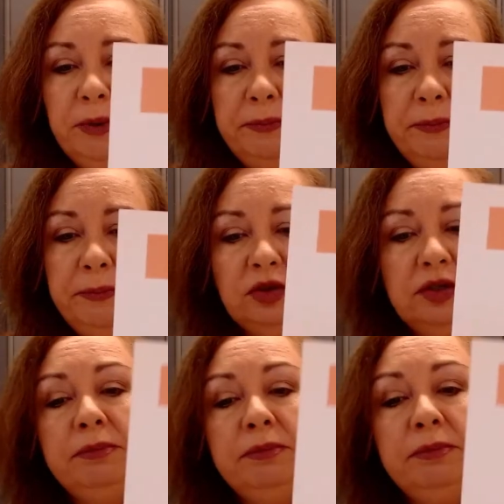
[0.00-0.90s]
pictures
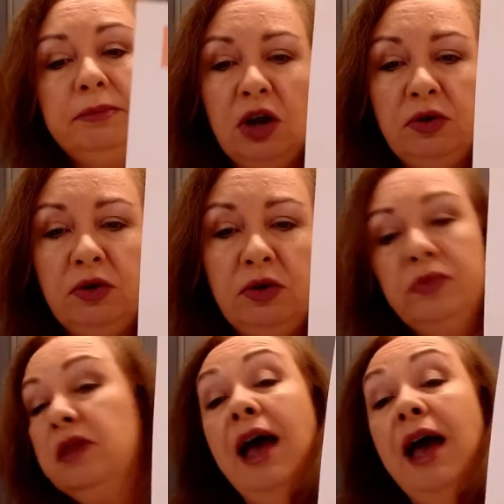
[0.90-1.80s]
I'm going to show you.
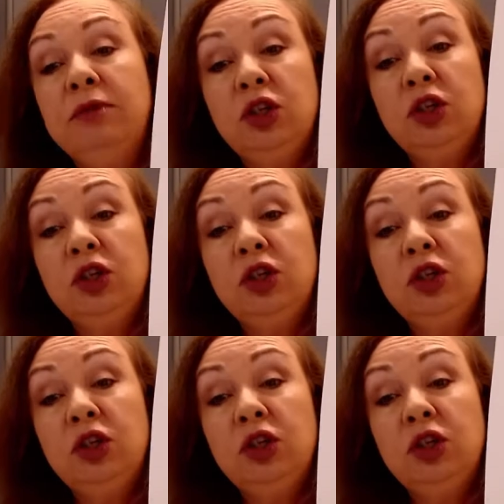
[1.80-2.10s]
I'm showing